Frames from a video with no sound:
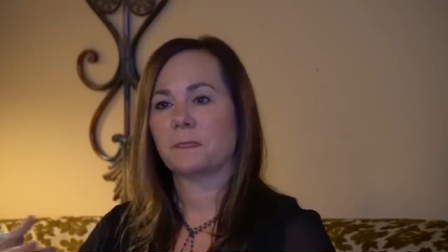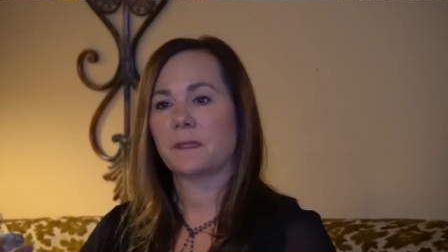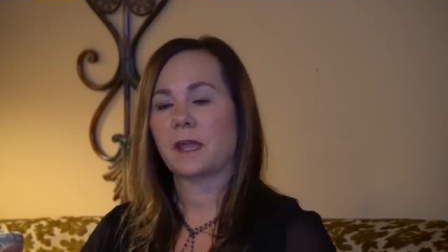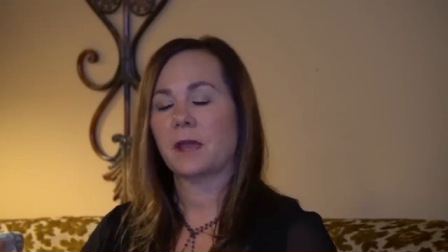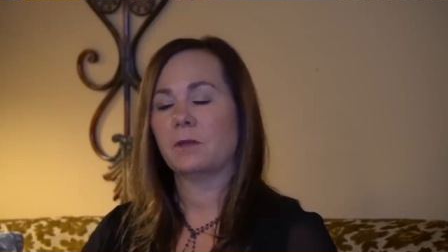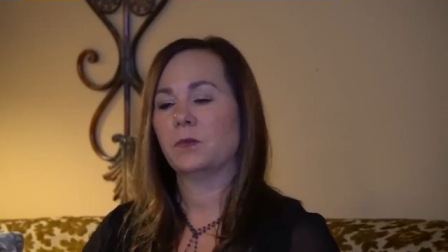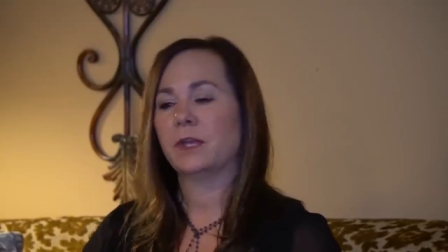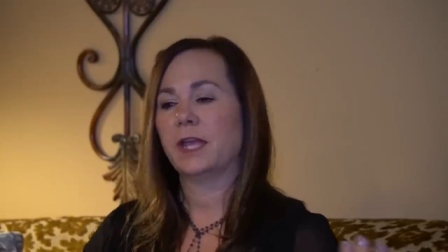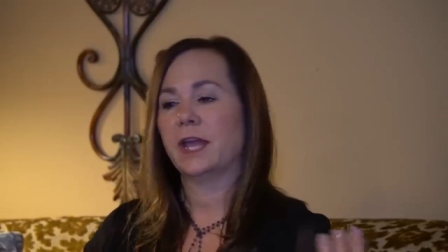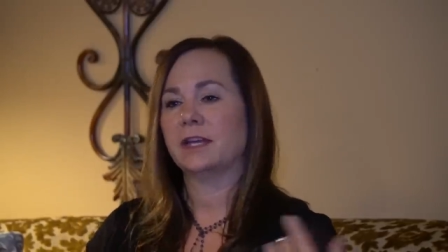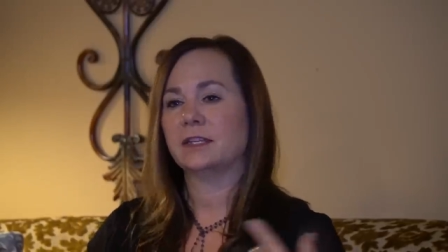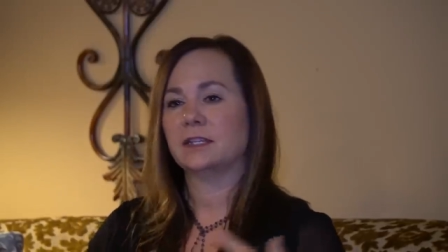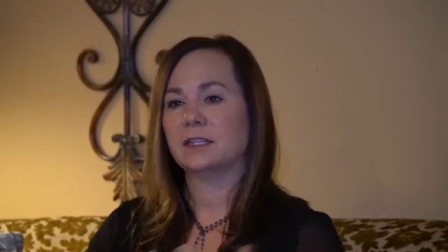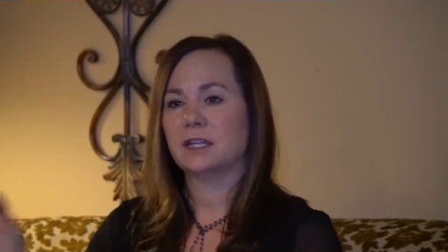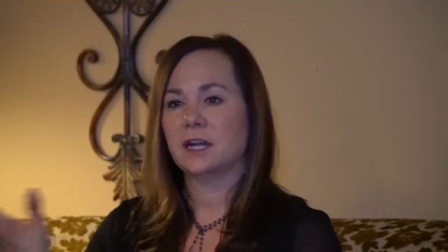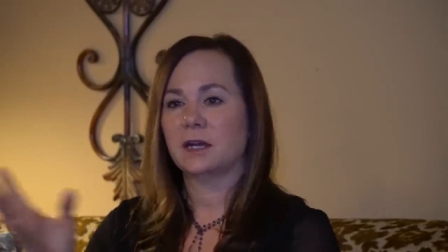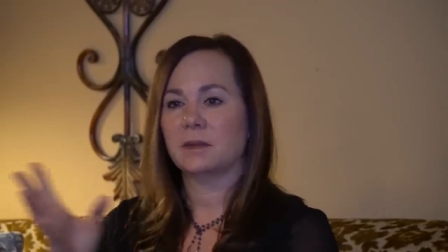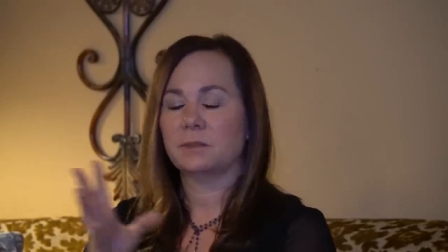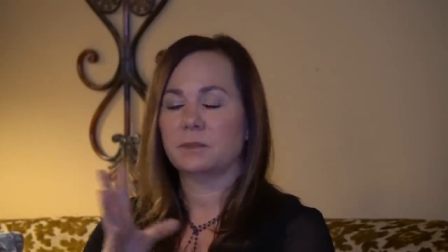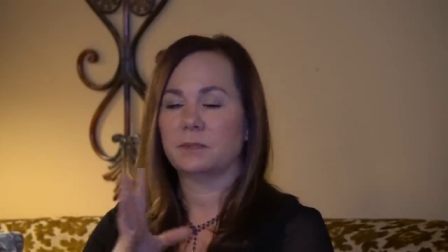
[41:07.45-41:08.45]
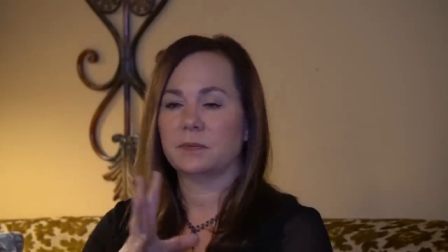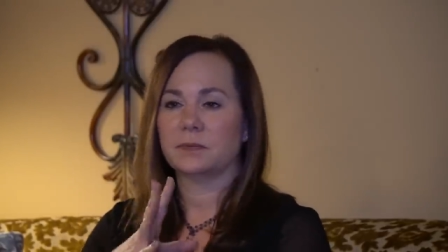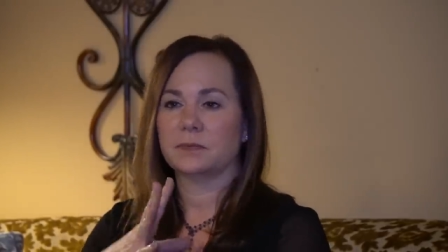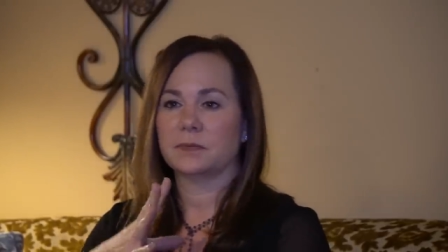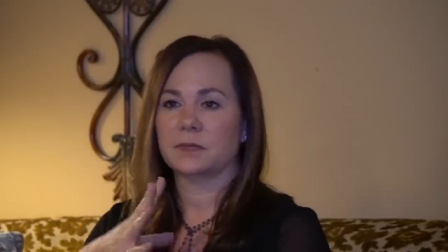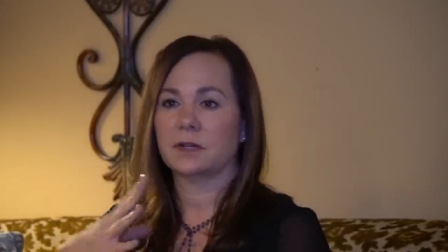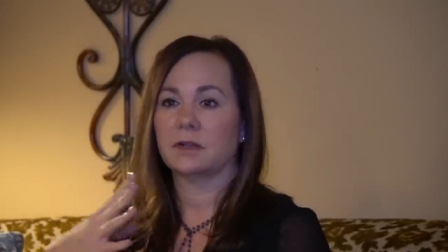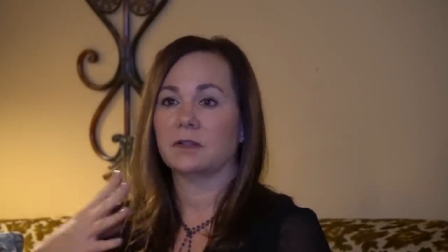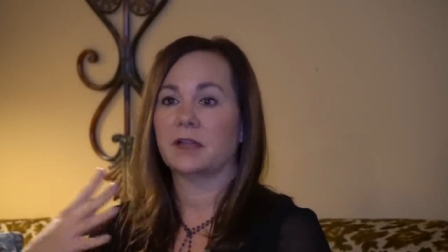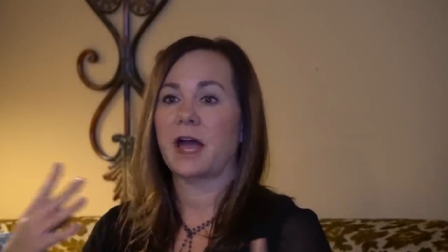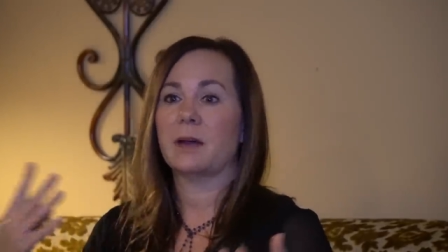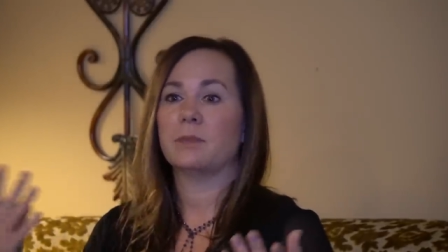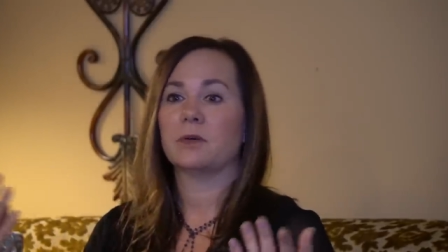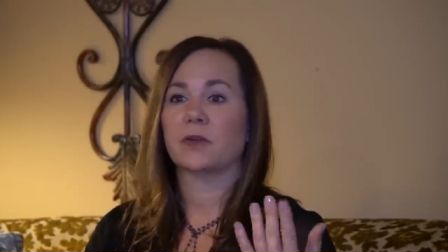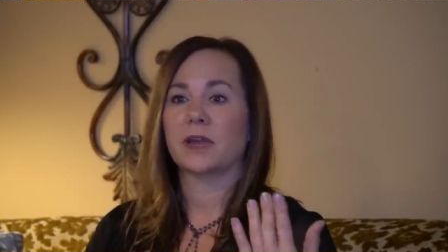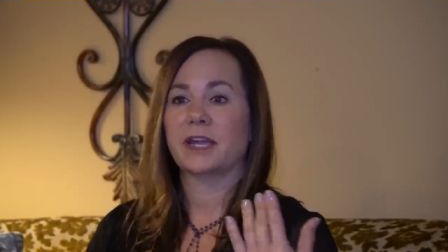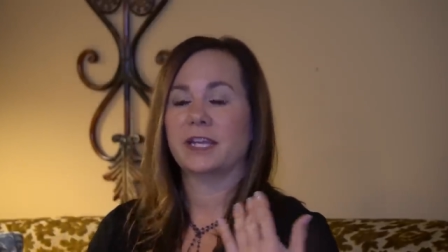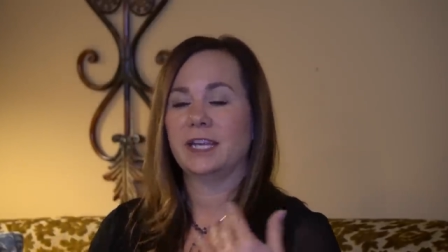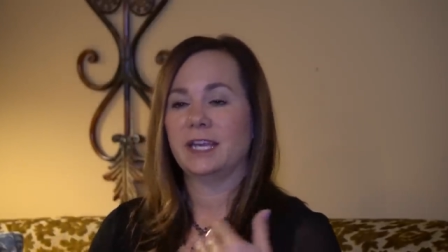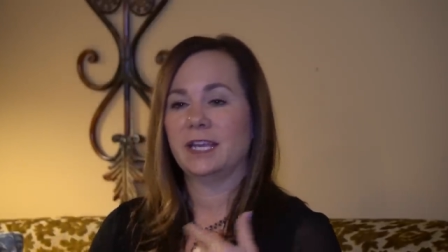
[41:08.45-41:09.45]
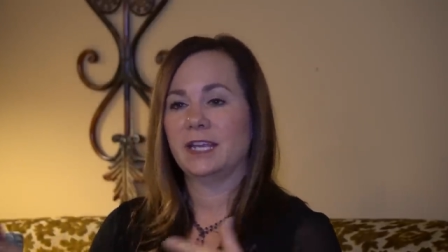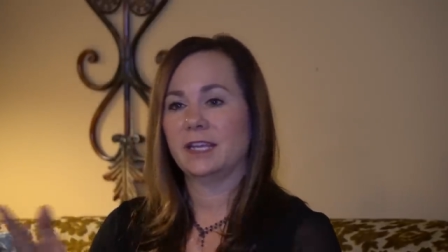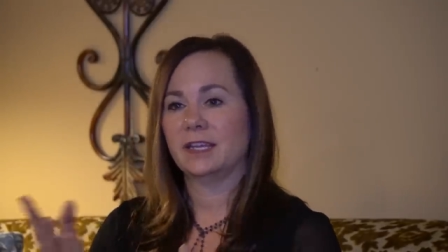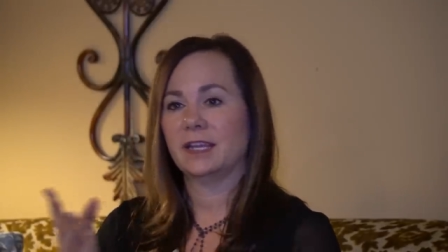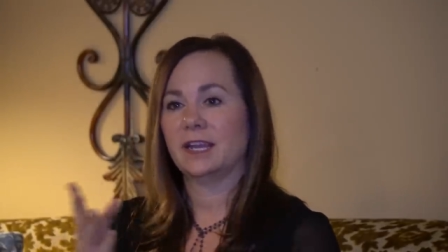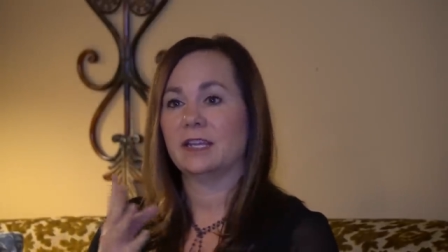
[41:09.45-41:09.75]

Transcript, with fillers: and we ended up collaborating